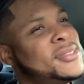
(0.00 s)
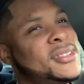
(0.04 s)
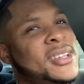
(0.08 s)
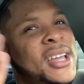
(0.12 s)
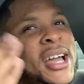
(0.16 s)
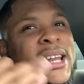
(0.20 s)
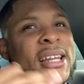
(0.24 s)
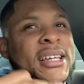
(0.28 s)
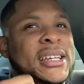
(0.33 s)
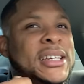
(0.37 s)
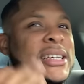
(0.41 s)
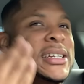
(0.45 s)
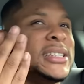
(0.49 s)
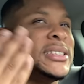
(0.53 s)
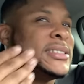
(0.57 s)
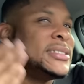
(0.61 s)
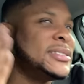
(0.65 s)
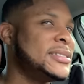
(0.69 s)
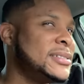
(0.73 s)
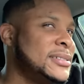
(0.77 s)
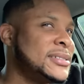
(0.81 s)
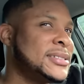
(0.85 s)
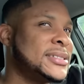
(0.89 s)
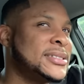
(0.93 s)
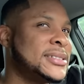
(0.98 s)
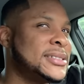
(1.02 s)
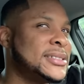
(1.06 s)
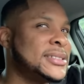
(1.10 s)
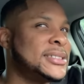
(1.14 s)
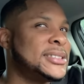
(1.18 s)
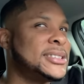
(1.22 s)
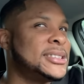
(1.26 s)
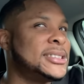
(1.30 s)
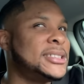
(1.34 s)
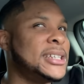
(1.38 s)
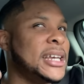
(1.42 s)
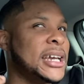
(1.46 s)
kind of get
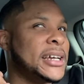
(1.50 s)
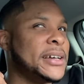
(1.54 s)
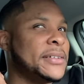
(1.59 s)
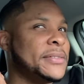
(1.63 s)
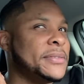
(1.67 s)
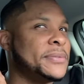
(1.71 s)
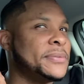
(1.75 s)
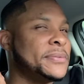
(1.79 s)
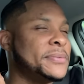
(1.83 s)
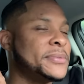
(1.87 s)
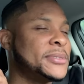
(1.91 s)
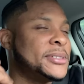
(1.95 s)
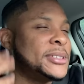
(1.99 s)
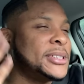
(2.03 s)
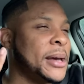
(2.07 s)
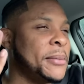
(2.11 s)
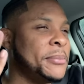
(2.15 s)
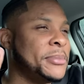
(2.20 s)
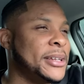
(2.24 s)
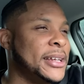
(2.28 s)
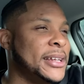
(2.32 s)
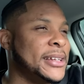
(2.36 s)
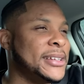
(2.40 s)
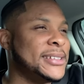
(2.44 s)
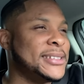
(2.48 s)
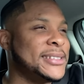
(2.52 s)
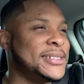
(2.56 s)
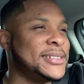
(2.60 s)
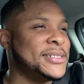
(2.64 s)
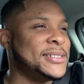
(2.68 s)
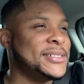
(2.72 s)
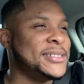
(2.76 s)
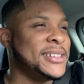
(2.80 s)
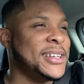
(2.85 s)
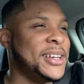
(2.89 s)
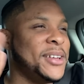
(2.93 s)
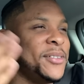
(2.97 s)
sick of something.
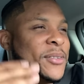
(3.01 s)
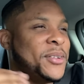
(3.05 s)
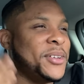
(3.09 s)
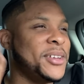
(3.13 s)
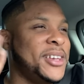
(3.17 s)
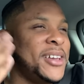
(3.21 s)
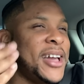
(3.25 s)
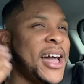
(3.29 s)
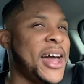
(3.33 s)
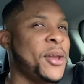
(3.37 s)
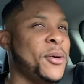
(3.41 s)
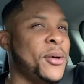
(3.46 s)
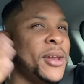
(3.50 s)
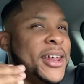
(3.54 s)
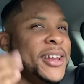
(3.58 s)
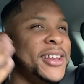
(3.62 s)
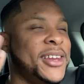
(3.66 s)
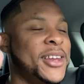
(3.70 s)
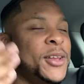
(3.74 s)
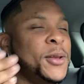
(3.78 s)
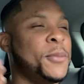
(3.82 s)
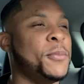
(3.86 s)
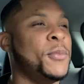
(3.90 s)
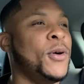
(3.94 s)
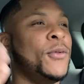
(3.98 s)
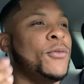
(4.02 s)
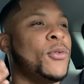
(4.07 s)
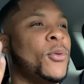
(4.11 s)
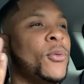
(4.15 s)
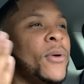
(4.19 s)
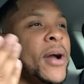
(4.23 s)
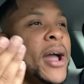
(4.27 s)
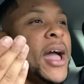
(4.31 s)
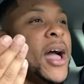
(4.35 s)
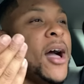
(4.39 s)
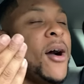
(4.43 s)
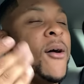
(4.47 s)
You know, you kind of need to move
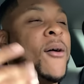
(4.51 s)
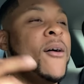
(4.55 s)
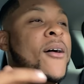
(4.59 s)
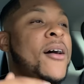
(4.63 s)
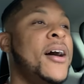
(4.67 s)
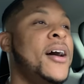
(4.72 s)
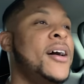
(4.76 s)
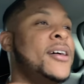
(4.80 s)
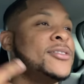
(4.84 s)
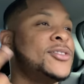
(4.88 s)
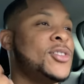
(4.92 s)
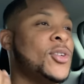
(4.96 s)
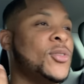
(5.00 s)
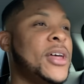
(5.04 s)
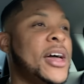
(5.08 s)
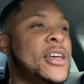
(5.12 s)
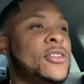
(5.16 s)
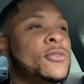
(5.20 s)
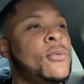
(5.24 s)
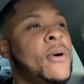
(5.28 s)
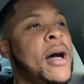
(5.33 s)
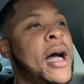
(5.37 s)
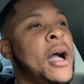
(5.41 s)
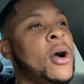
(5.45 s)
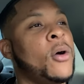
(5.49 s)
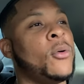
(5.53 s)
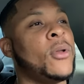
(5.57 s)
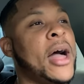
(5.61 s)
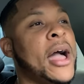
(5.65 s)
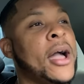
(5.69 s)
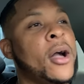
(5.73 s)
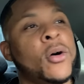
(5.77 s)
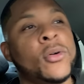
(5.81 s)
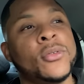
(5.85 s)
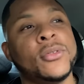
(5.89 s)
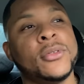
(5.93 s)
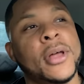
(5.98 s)
around. So that's why
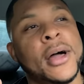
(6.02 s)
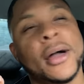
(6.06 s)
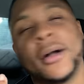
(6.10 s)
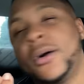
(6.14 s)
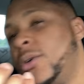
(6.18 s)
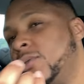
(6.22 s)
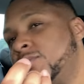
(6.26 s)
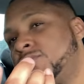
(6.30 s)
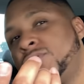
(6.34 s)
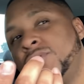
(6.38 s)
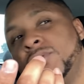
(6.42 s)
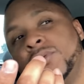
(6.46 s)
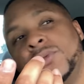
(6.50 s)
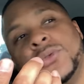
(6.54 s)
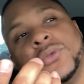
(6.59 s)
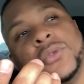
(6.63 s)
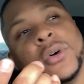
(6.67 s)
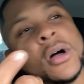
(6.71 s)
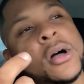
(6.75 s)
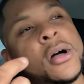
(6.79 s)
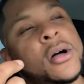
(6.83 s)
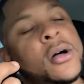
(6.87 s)
I go to